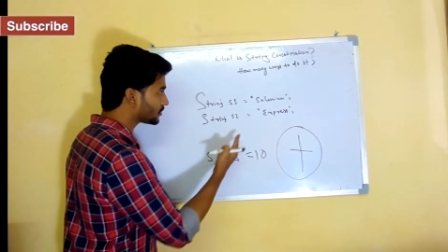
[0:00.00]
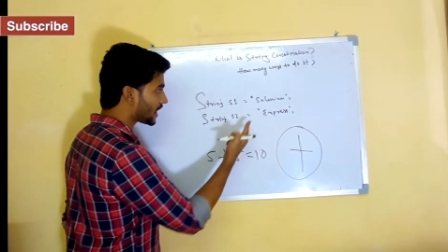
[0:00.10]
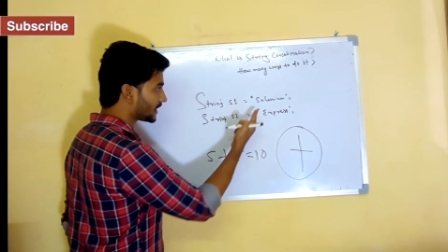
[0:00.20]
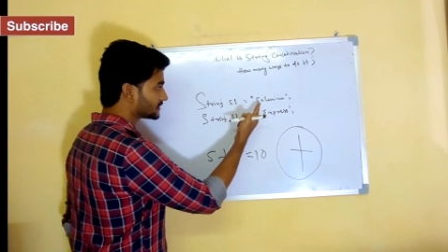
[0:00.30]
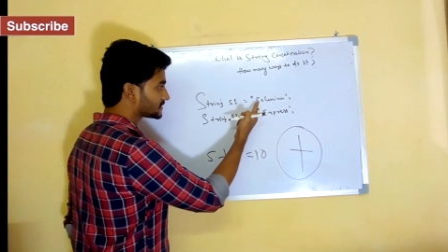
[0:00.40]
want
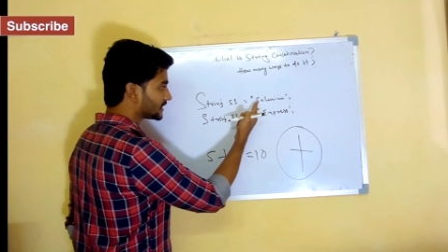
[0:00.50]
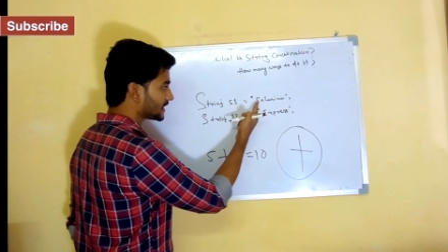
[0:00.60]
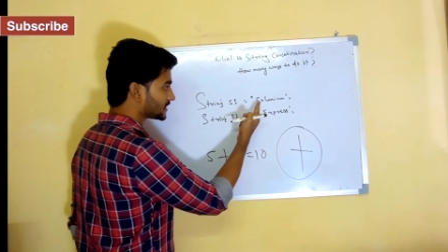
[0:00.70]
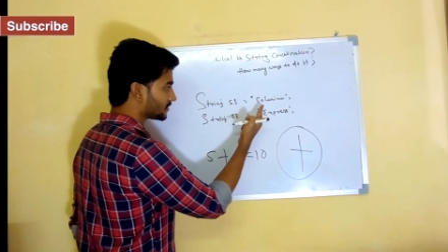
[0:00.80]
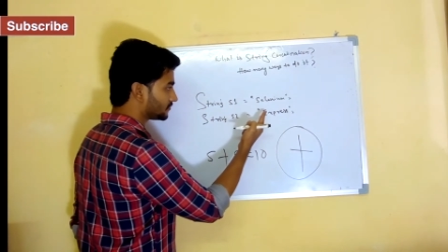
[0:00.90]
to add
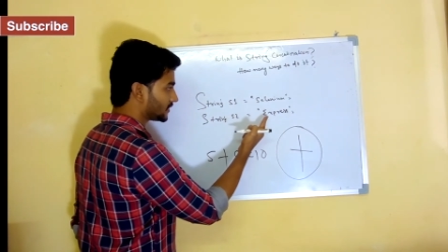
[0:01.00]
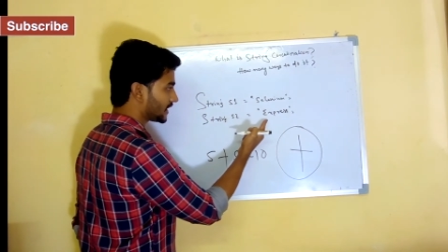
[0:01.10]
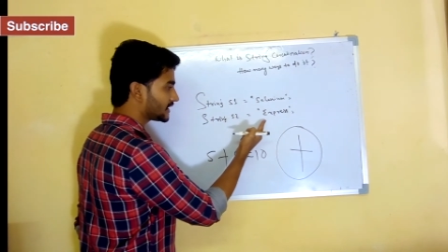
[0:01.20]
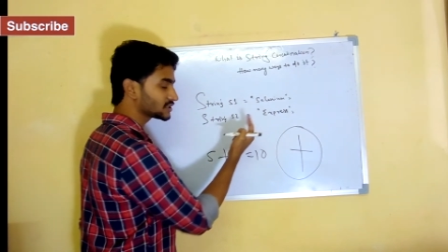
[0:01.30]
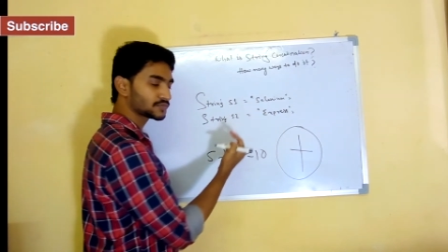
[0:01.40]
Selenium
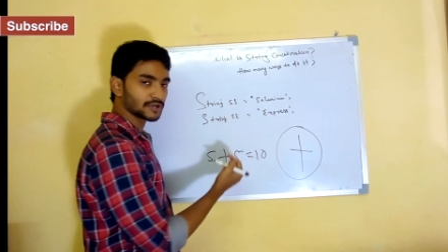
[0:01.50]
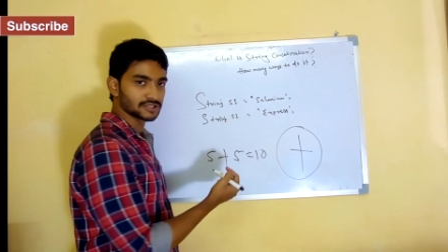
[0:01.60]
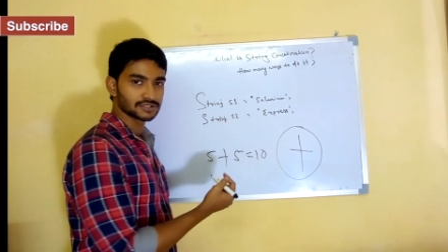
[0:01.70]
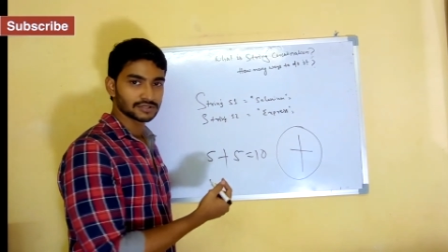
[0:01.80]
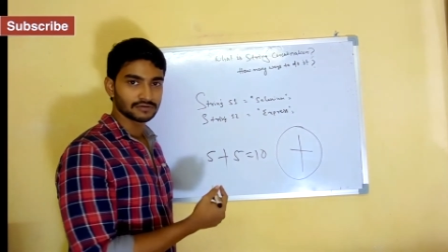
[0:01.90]
and
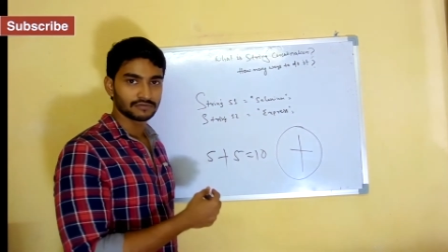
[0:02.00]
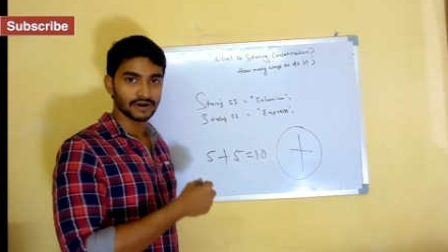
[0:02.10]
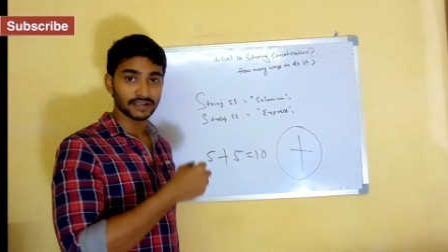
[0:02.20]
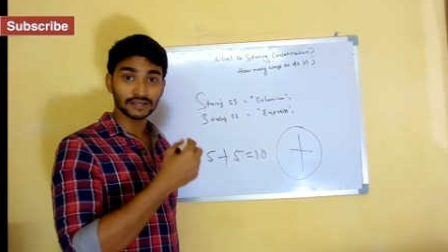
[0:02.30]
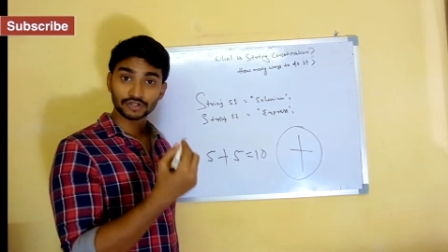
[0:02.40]
Express.
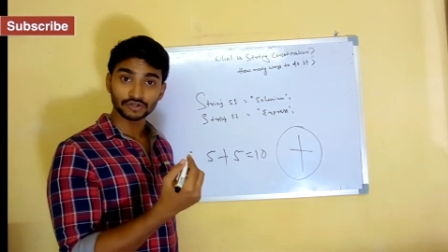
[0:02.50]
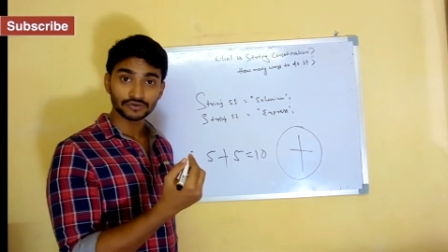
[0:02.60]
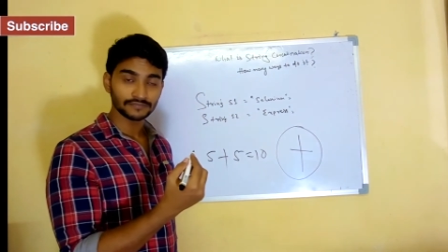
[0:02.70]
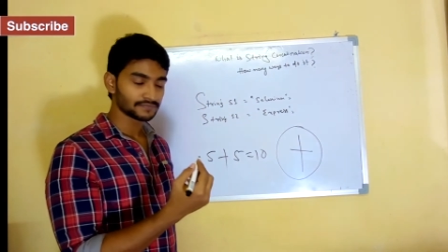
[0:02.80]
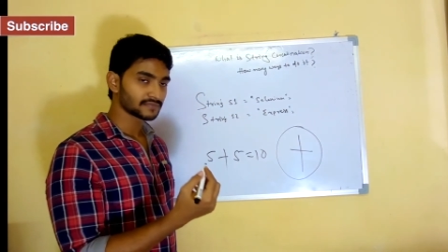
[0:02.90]
What I can
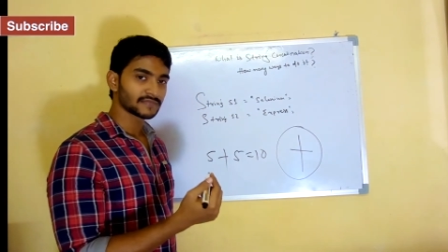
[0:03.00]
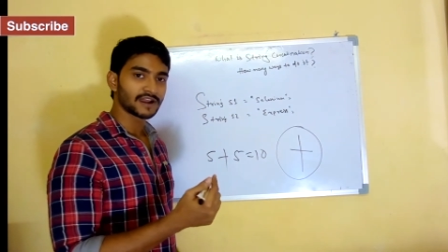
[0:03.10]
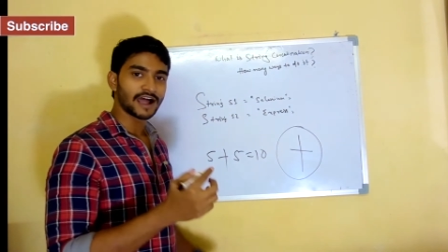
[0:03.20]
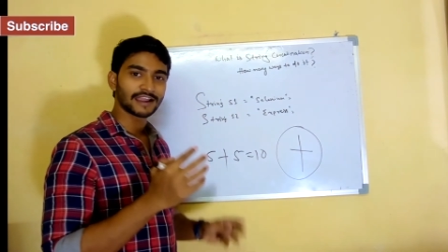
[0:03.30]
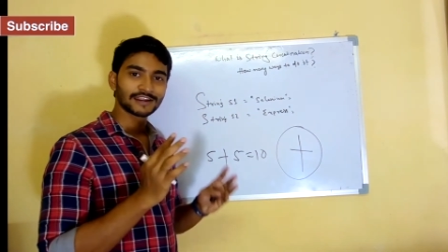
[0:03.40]
do?
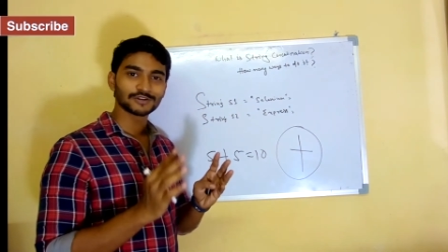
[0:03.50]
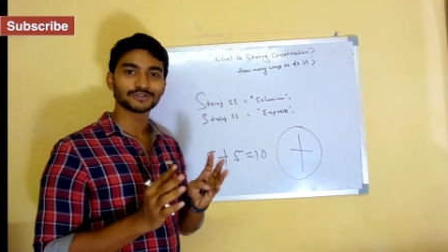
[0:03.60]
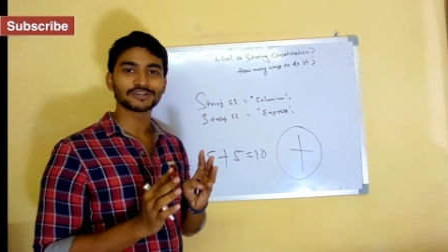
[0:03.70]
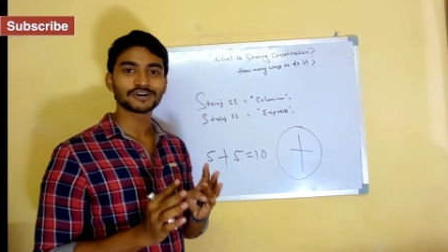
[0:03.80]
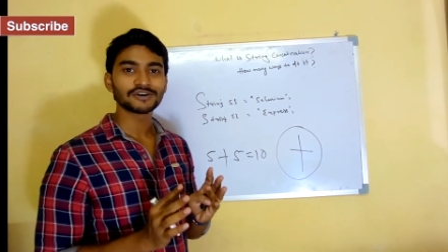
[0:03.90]
I can
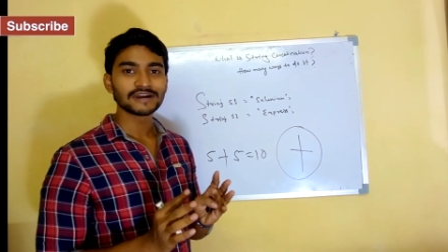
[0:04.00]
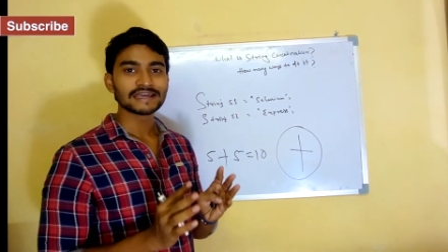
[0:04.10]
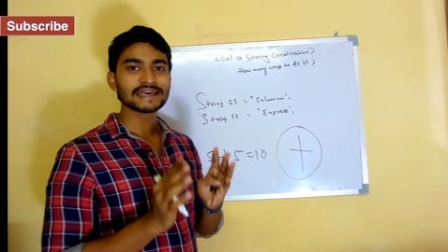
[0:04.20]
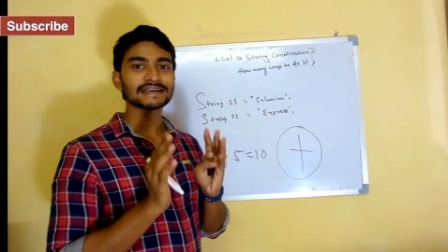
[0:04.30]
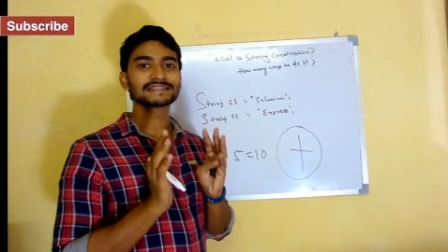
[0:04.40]
do the
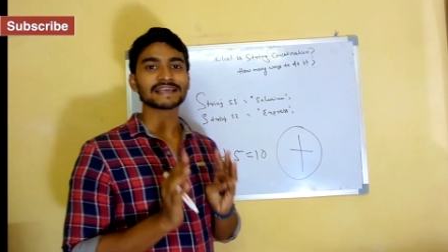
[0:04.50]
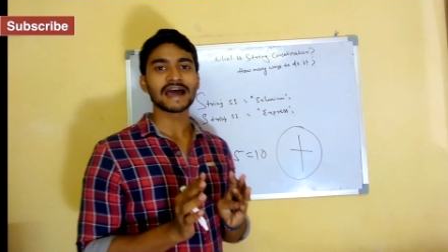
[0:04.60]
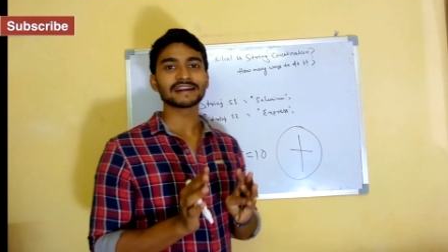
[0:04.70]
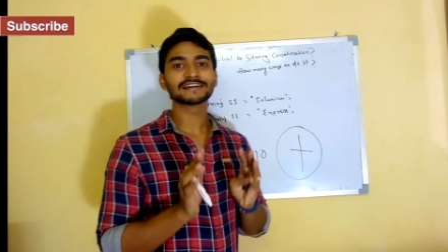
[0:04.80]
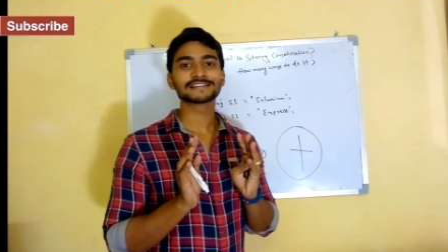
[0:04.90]

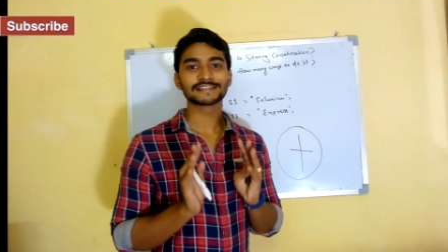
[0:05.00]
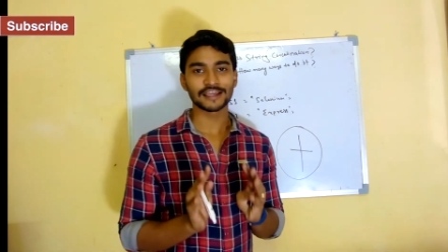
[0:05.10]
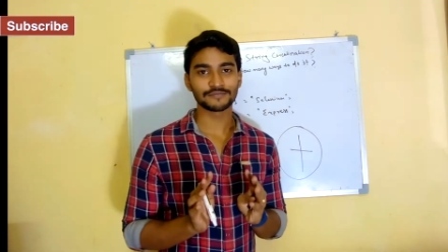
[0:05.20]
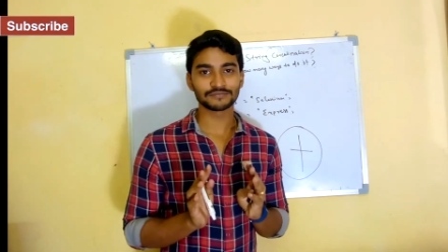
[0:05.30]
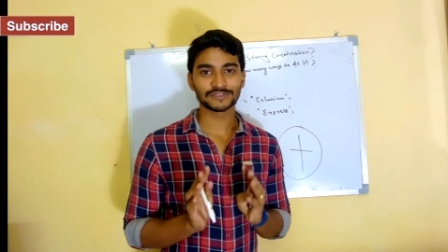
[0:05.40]
exact
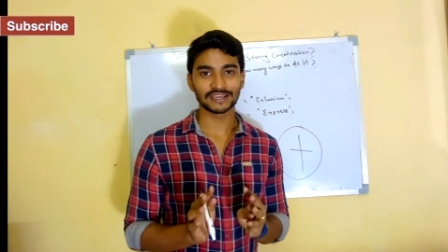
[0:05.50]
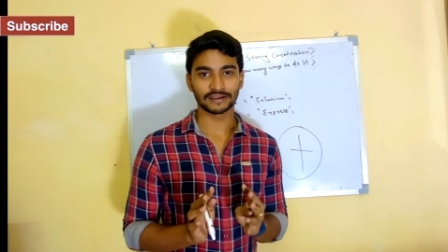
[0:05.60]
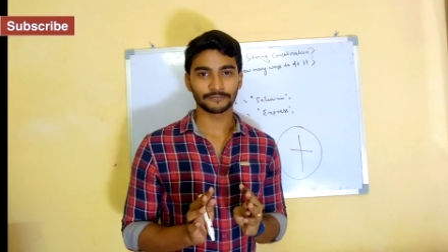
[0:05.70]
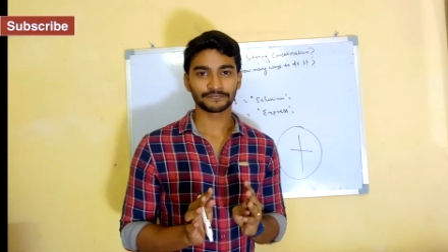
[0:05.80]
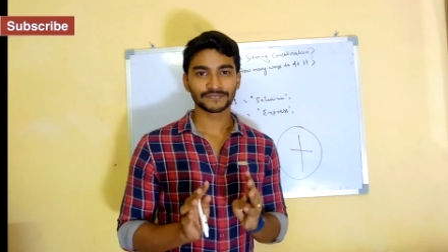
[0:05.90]
same
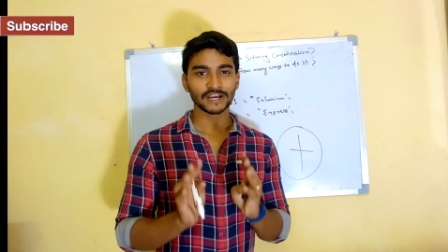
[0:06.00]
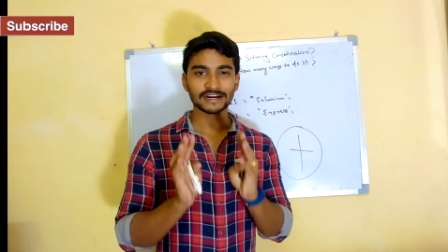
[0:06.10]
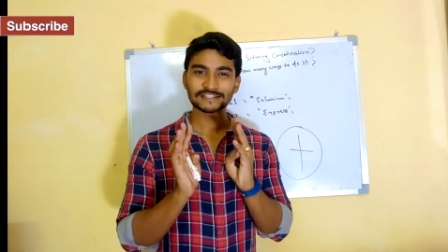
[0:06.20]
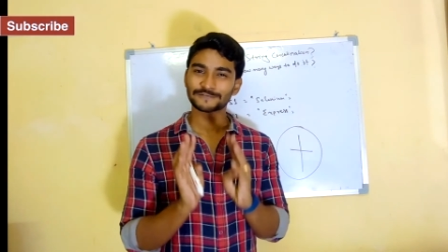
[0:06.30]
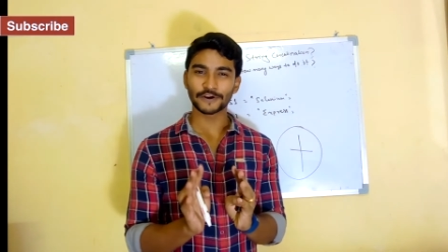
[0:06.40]
thing.
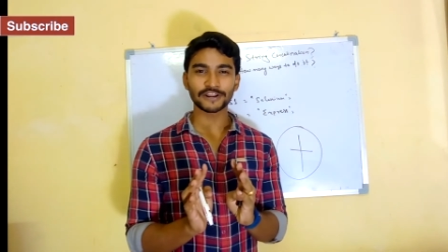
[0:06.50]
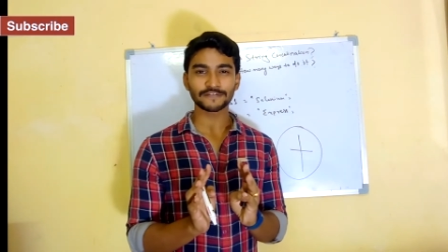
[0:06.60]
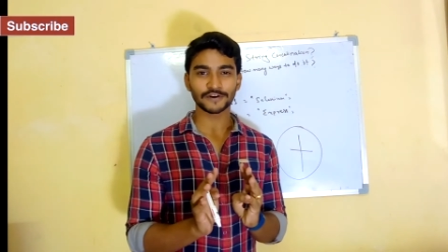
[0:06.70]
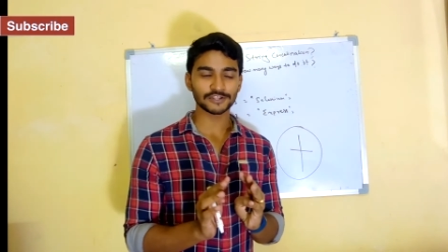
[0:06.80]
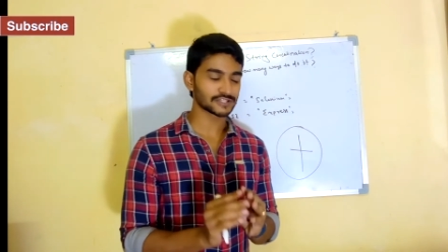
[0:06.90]
It is
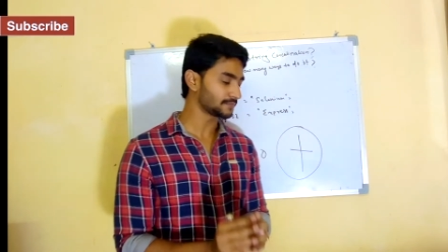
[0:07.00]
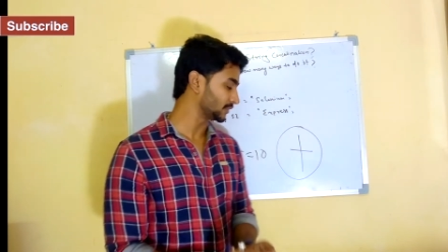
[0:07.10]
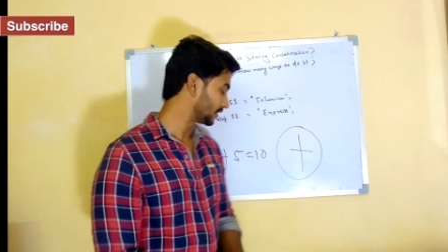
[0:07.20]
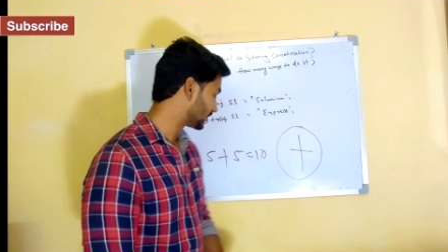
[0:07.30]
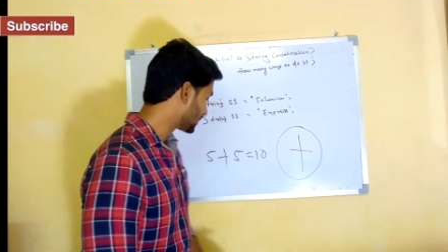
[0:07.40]
very, very
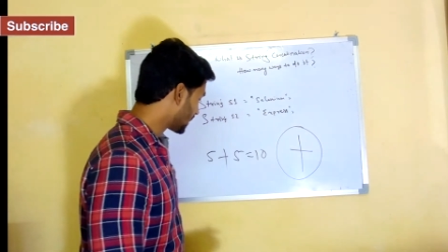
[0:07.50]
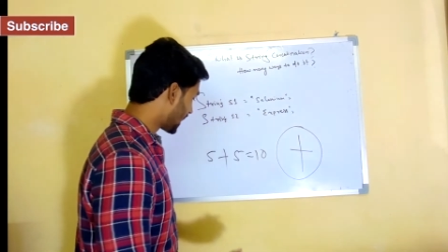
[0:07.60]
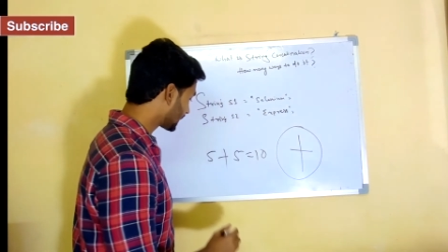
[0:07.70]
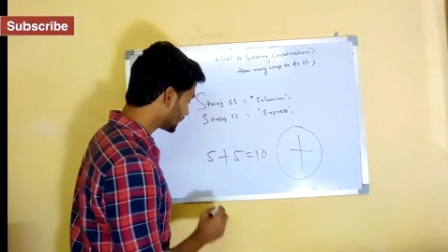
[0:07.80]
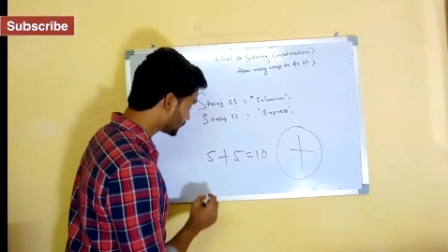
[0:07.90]
simple. I